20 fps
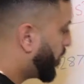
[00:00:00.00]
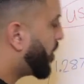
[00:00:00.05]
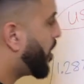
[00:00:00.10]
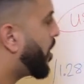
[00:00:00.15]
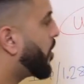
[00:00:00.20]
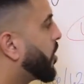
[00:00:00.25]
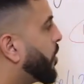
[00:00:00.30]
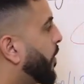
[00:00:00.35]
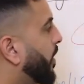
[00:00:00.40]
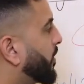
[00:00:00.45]

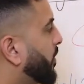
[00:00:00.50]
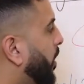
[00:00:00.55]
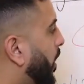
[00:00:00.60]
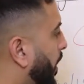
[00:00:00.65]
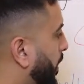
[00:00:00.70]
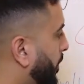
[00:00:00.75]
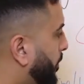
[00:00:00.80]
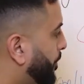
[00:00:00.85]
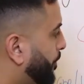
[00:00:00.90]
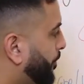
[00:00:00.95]
no US
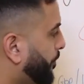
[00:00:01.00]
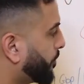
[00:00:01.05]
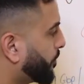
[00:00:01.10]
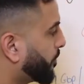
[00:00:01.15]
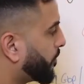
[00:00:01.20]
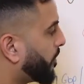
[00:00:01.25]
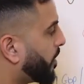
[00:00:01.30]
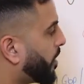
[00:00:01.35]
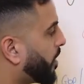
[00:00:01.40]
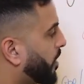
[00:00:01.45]
dollar.
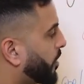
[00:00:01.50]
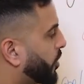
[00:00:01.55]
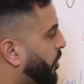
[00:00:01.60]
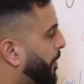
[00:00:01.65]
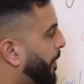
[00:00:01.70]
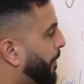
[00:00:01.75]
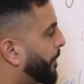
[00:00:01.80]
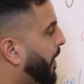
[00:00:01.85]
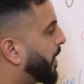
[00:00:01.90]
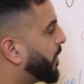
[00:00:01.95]

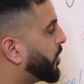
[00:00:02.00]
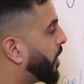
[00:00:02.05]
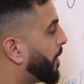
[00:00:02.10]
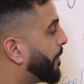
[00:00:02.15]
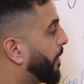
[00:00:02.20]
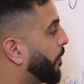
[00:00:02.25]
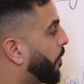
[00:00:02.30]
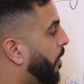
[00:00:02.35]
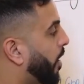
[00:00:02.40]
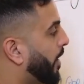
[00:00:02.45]
GBP,
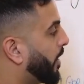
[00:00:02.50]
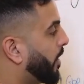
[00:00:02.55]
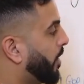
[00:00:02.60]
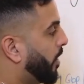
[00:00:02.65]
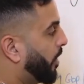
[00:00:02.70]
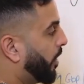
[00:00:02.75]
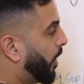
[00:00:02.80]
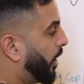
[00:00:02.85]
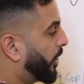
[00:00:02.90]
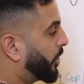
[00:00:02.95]
JPY,
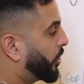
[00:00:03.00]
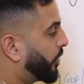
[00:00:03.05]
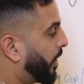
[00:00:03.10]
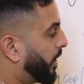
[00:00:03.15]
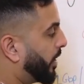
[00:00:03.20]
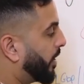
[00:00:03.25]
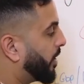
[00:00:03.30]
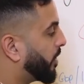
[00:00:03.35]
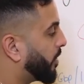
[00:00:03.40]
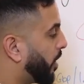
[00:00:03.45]

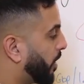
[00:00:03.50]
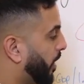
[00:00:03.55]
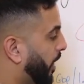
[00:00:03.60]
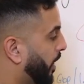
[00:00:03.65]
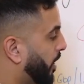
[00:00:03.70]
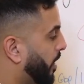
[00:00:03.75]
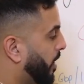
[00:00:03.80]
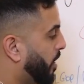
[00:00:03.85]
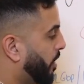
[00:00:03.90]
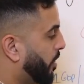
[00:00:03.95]
Australian dollar.